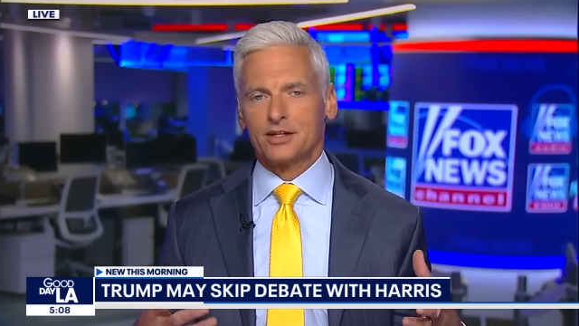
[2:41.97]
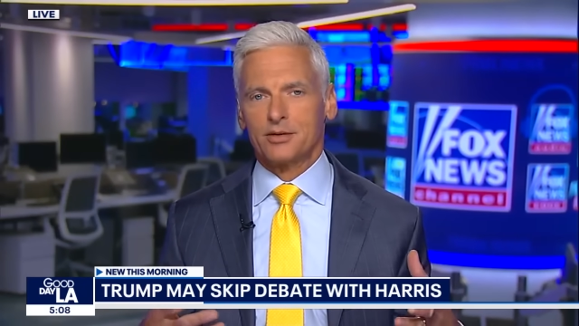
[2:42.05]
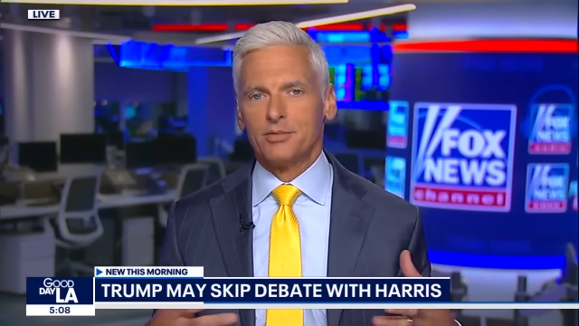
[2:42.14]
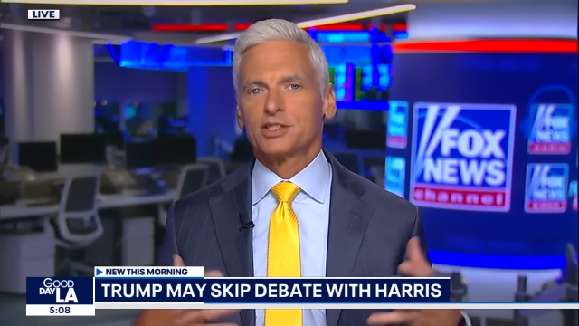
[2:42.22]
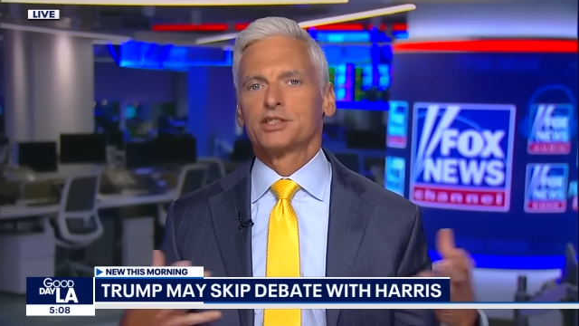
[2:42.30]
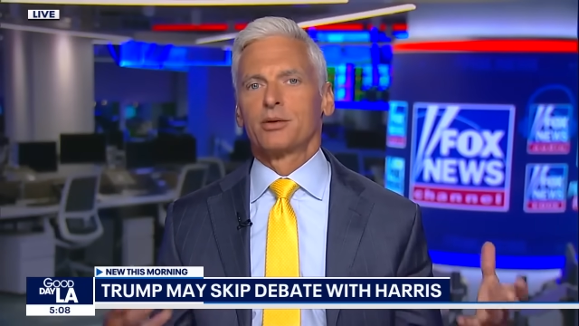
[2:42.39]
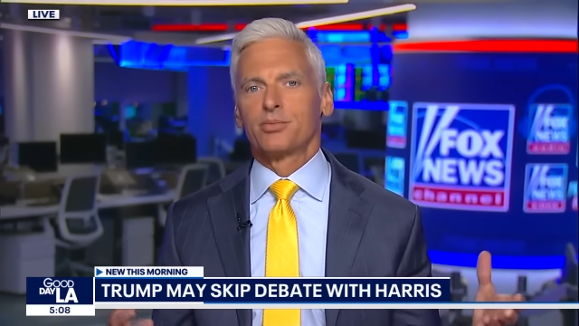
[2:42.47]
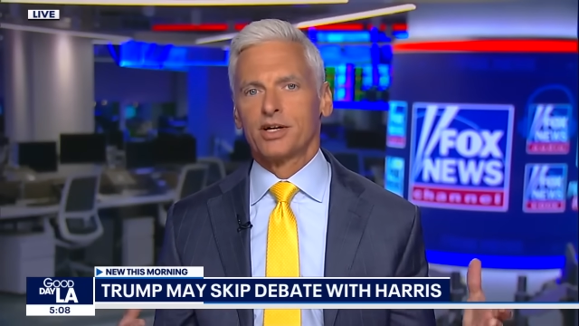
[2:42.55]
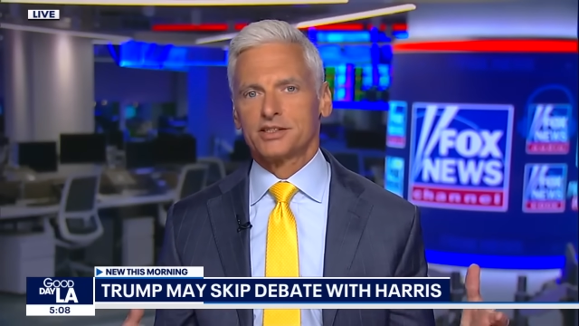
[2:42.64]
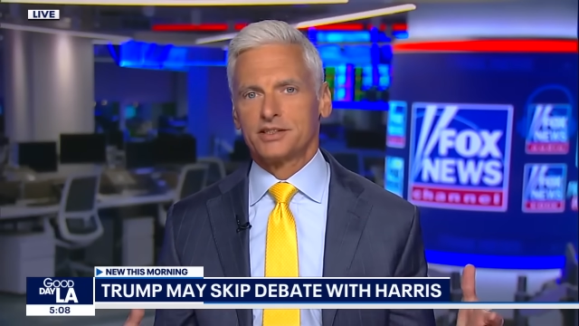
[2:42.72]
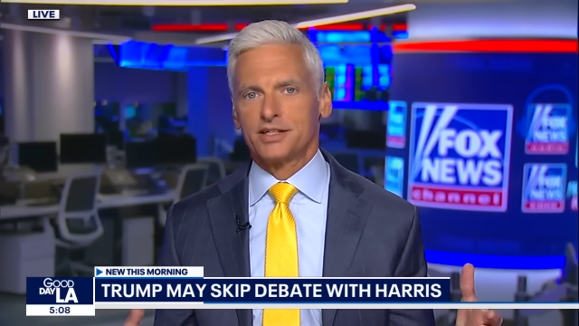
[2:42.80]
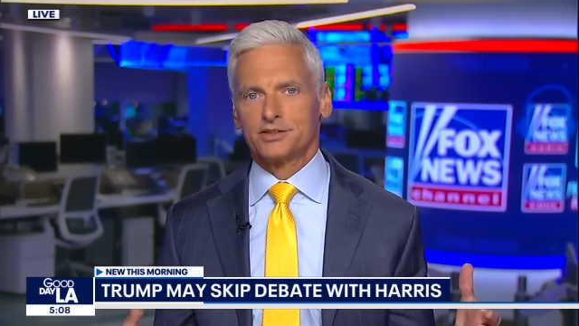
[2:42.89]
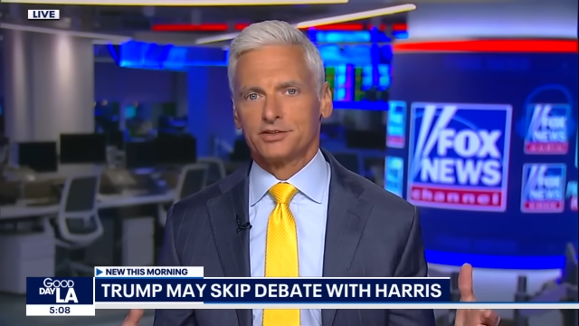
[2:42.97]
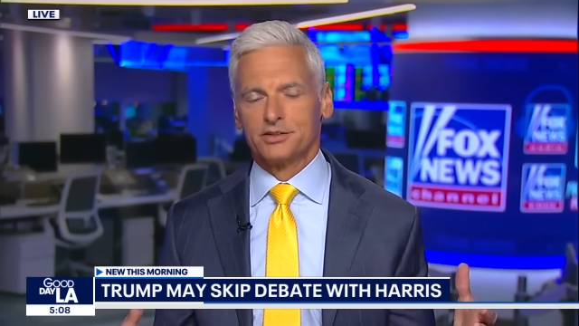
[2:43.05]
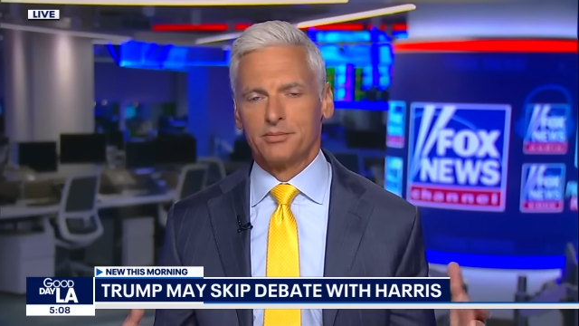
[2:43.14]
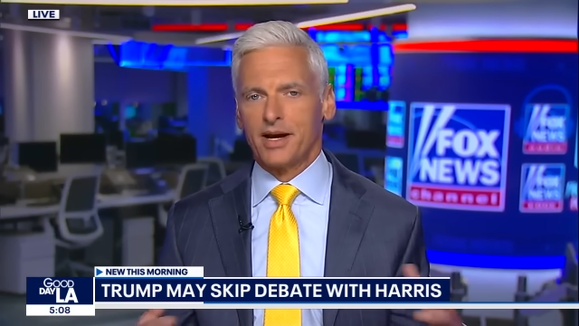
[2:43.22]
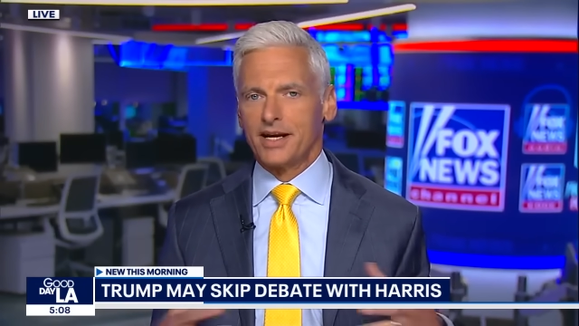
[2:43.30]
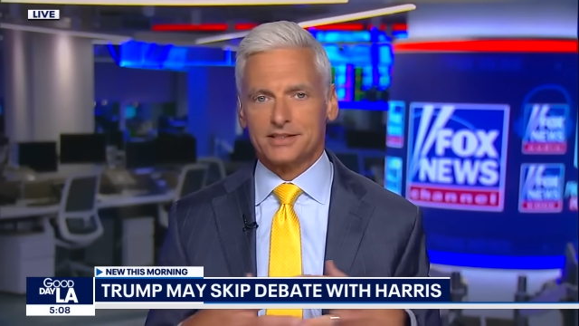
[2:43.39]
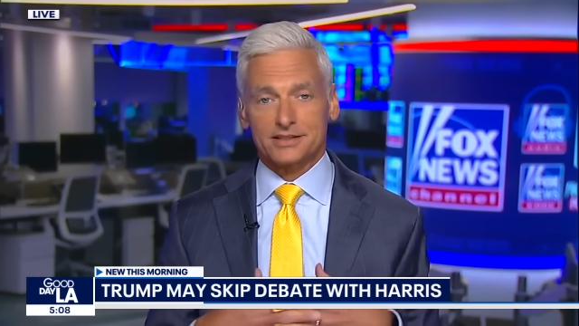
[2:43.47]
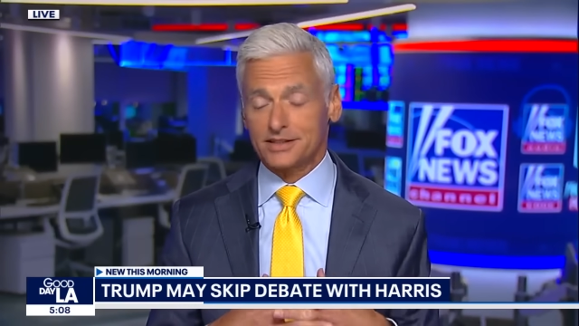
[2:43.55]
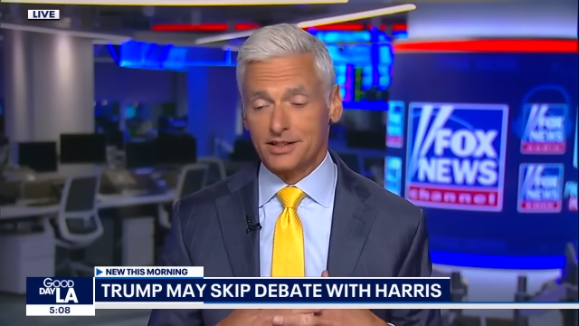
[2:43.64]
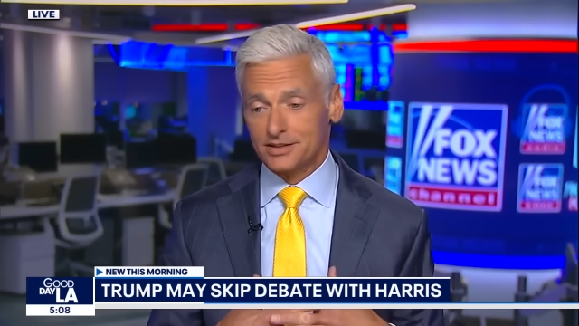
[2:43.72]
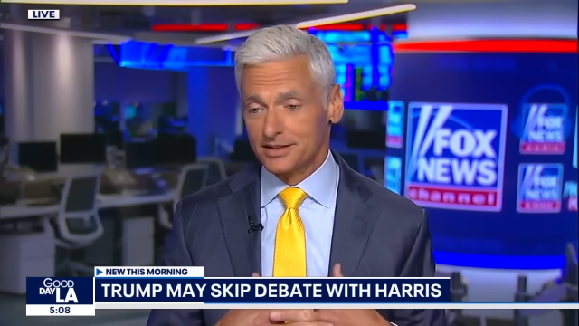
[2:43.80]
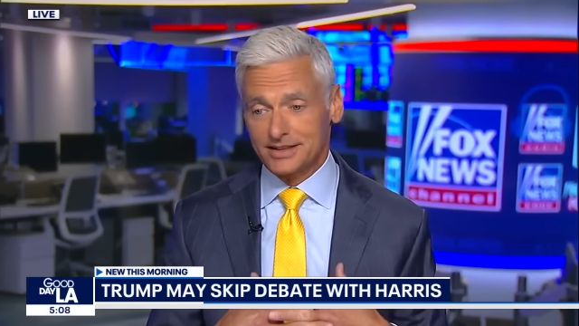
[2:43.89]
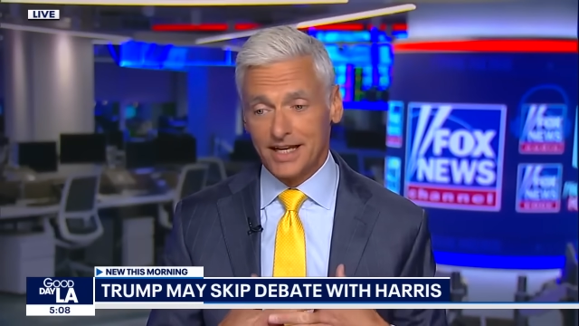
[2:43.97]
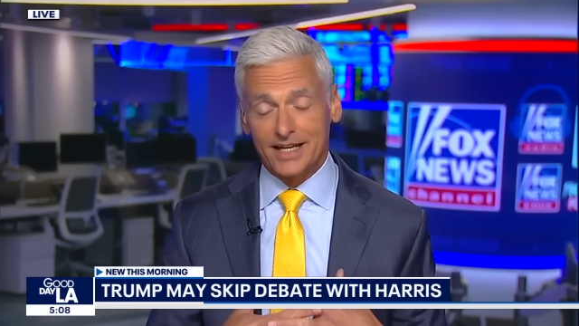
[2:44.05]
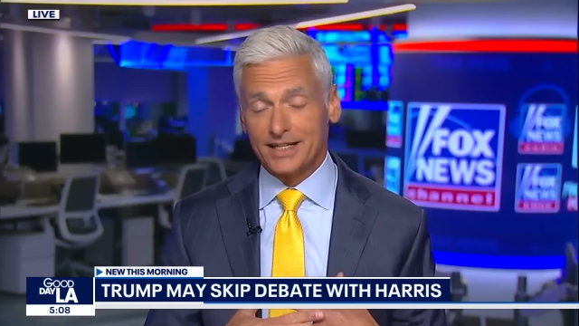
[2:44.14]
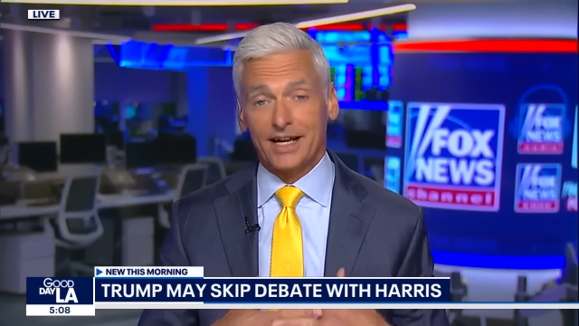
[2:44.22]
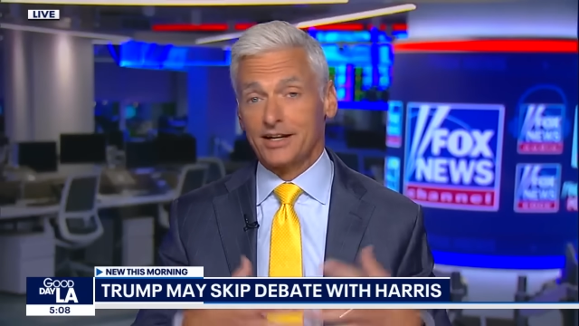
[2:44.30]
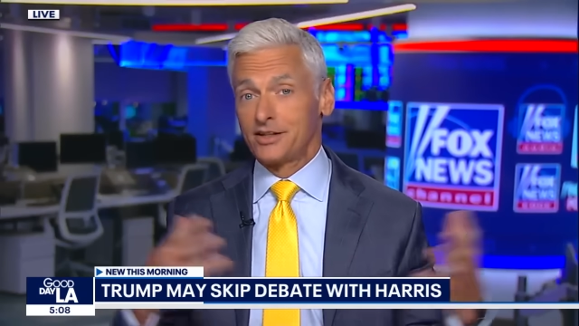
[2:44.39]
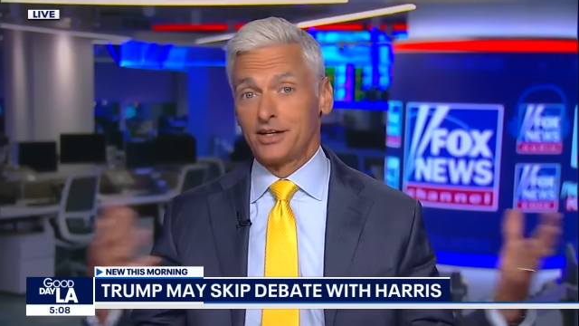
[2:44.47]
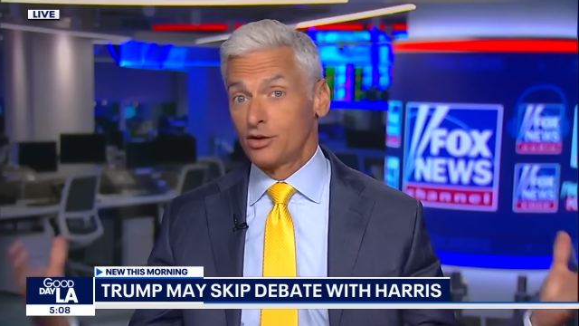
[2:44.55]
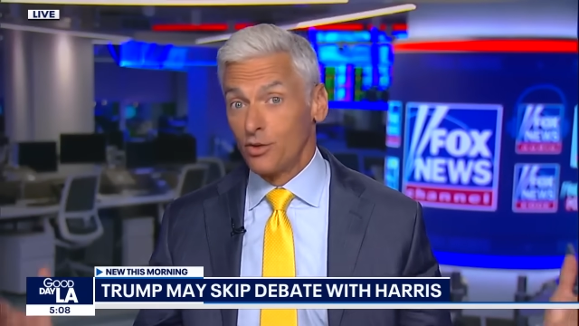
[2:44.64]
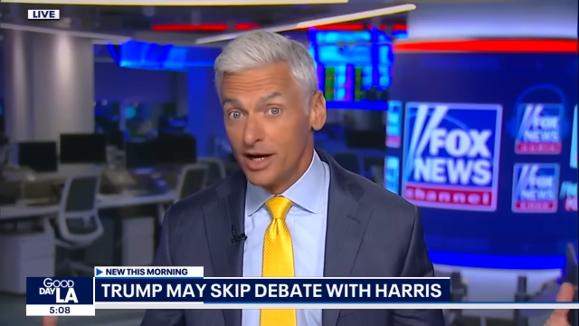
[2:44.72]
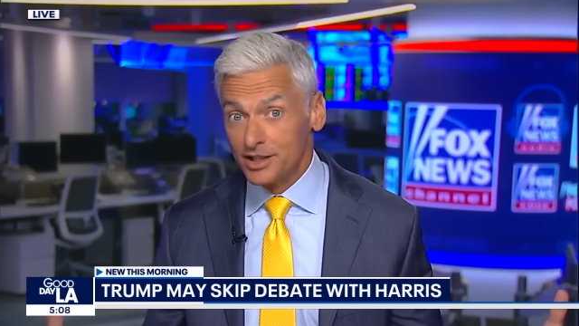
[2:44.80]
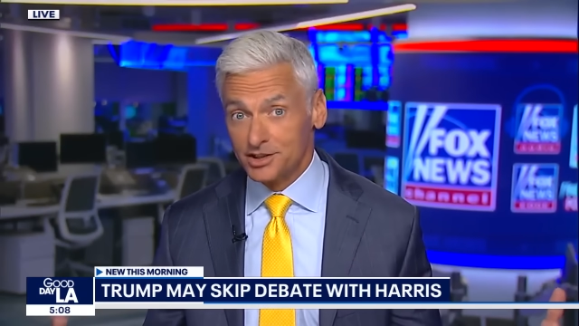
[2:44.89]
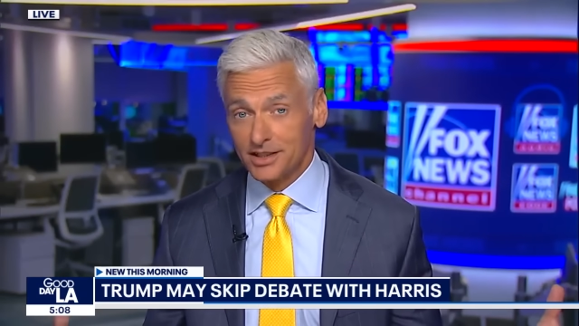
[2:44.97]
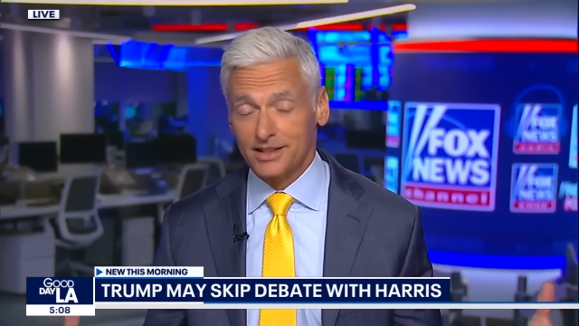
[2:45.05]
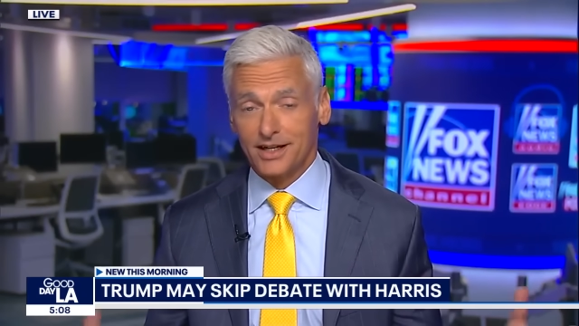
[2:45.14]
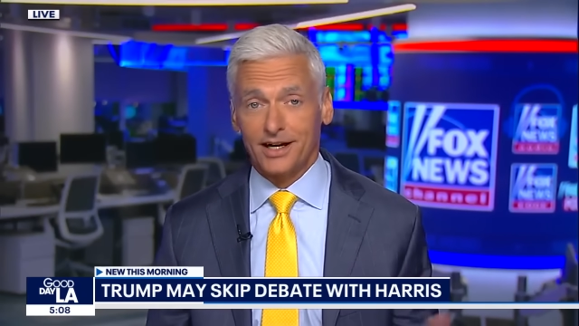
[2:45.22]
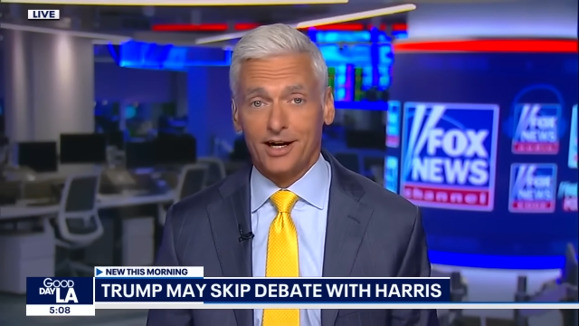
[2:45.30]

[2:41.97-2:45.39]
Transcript: Commission on Presidential Debates essentially taken out of the equation.